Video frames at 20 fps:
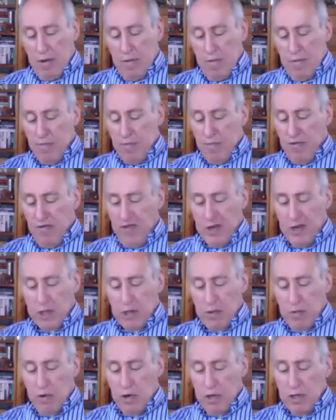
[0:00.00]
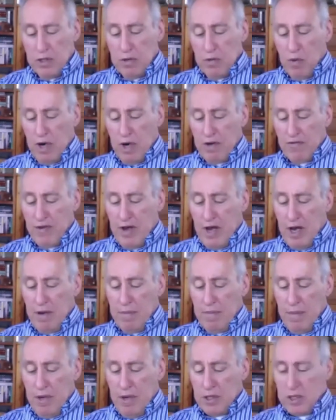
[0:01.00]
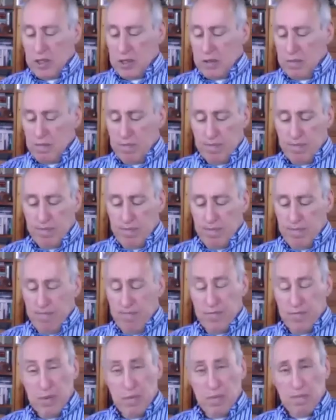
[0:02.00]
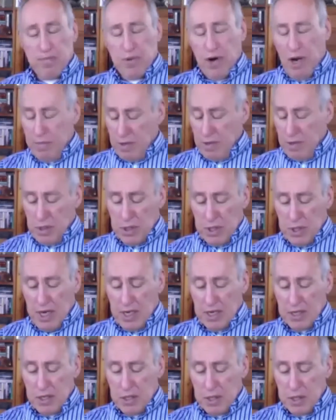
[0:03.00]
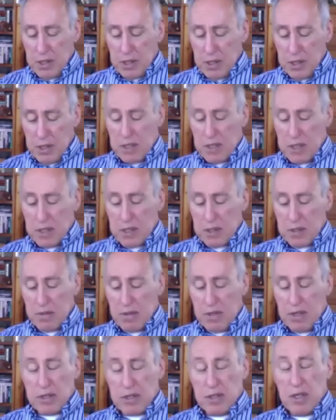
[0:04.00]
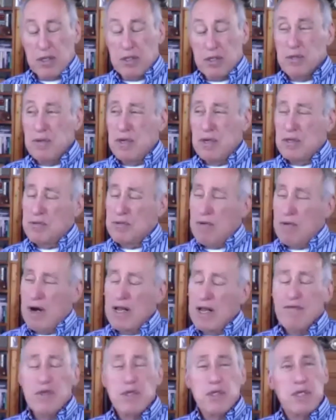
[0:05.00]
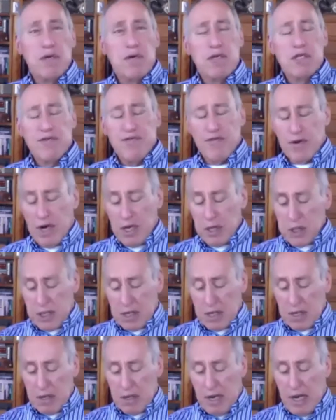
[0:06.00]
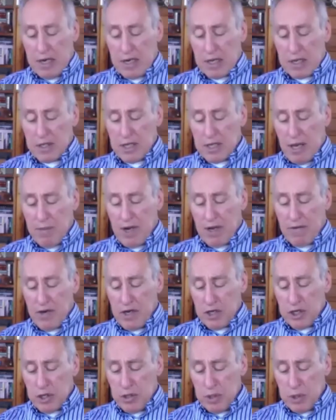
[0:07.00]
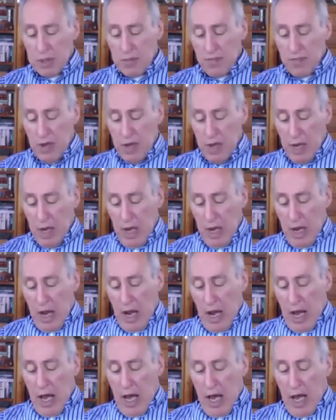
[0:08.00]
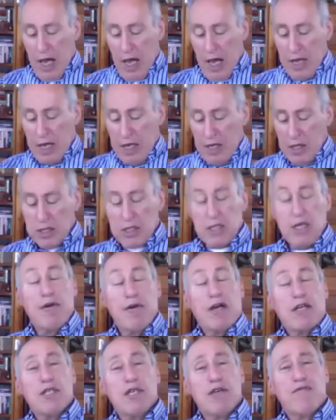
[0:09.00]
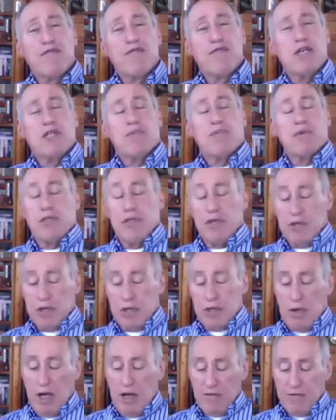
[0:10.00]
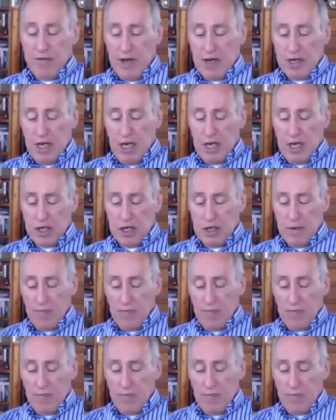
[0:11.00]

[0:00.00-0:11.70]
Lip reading: Professor Wood, one of our most prominent scientists, is running this series for us and examining the issues. He's director of the Desmond Tutu Health Foundation,